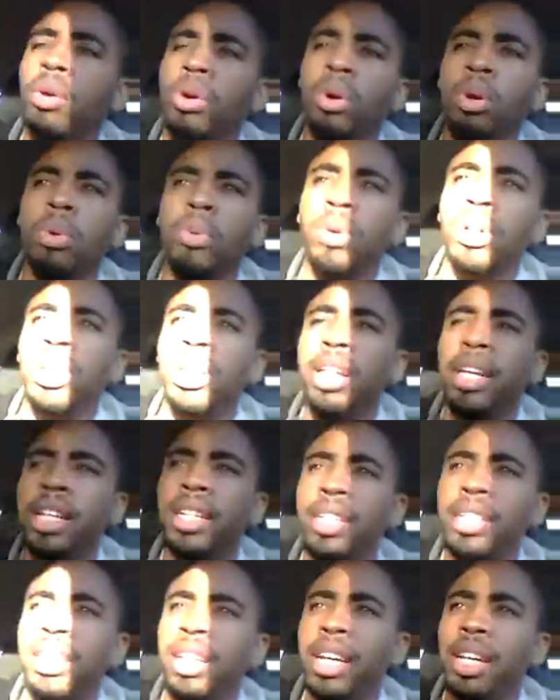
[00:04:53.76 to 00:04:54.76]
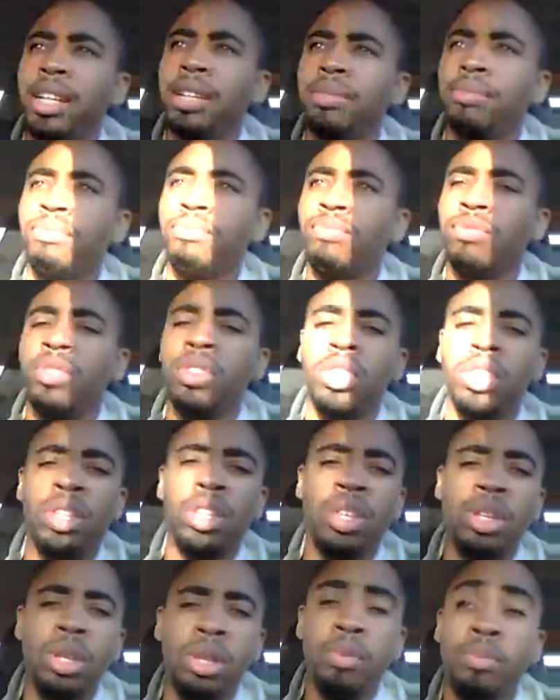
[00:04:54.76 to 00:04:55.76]
the Lord would then say,
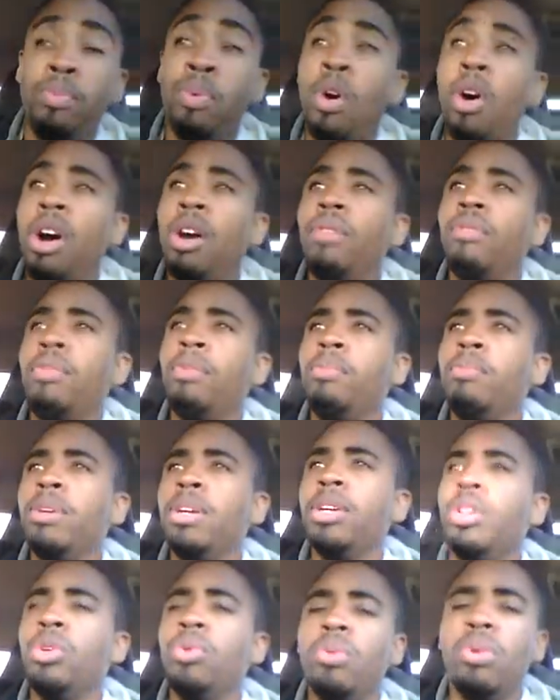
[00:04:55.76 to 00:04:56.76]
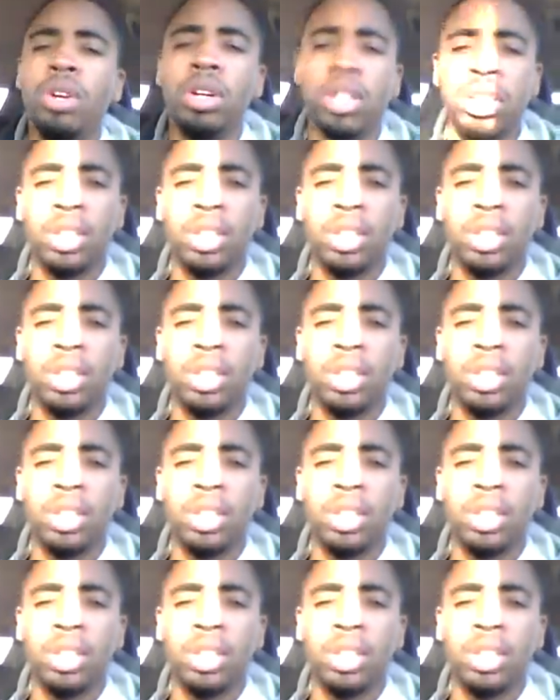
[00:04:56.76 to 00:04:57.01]
depart from me, you